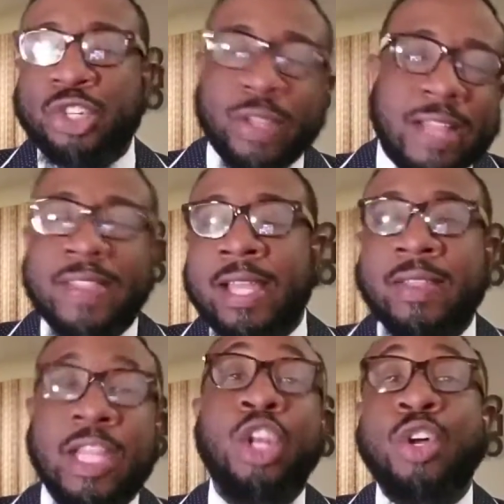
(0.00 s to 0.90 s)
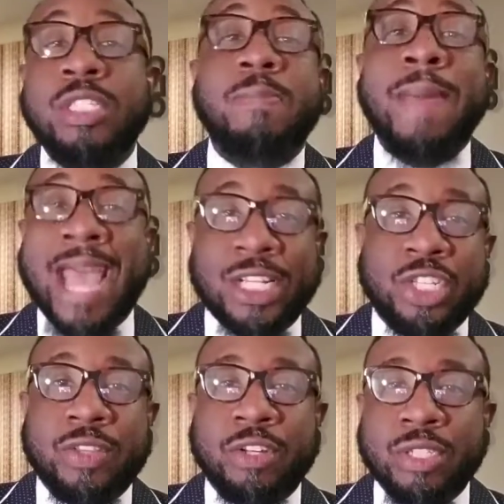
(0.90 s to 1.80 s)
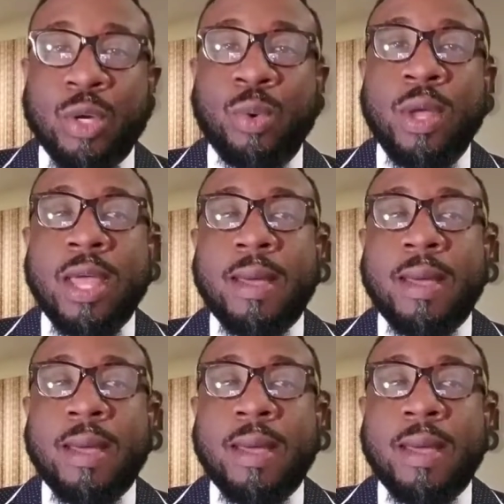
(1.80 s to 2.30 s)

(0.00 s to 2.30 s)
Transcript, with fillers: that the looks match and there's no